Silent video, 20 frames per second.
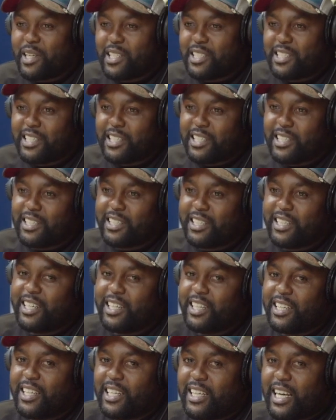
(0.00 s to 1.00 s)
Uh-huh. Uh,
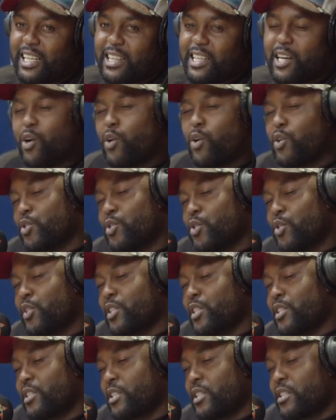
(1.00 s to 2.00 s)
yeah, the, also
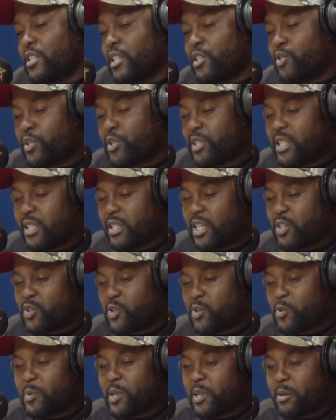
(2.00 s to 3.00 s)
it's, it's interesting that
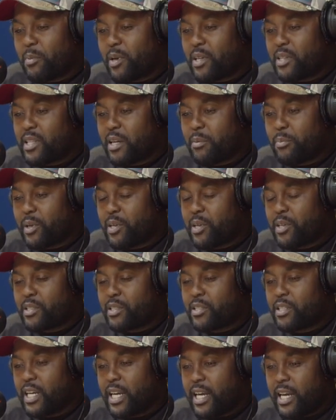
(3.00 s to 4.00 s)
you speak about that
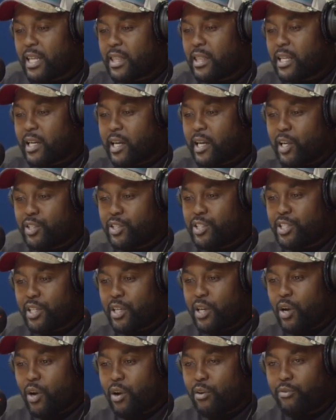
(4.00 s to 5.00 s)
because mm -hmm. the
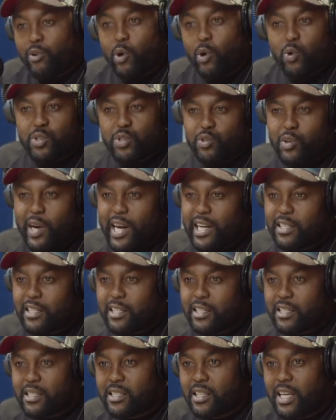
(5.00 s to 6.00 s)
culture of
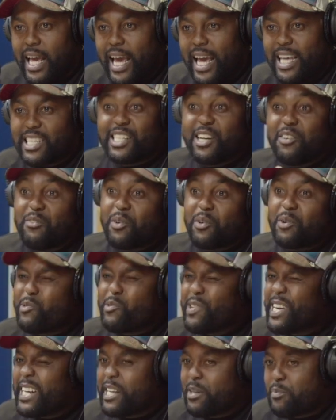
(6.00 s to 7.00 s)
ghostwriters has never
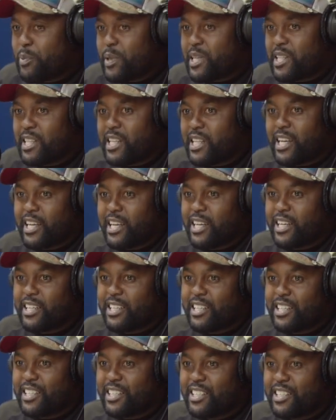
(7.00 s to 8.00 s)
really been there
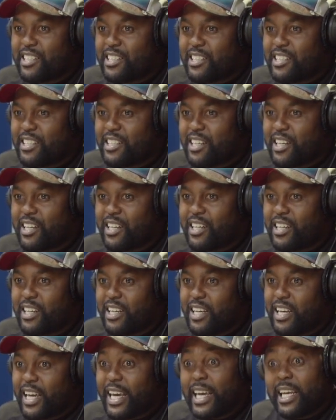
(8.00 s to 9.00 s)
mm -hmm. in uh,
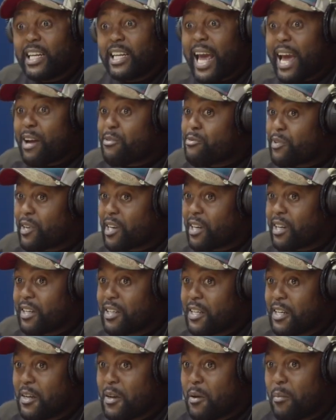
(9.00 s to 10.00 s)
in Africa.
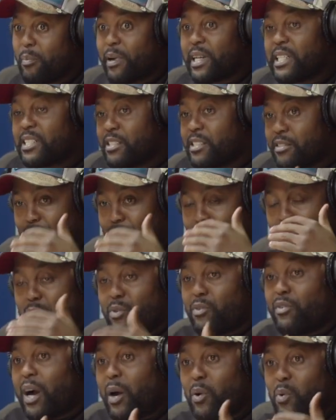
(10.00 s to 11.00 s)
Mm -hmm. But
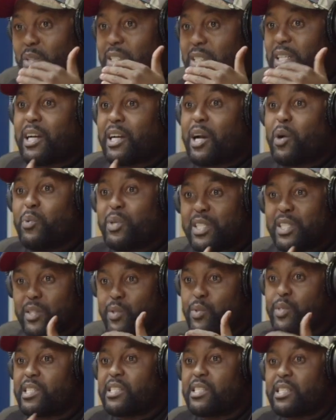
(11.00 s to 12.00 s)
vanhu vaakutanga
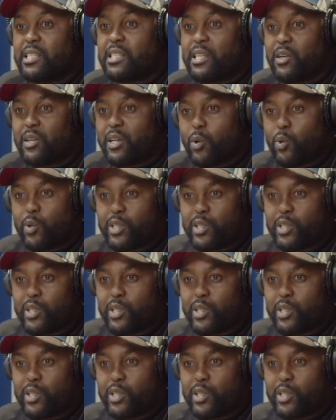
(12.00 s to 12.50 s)
kuinzwisisa mm-hmm.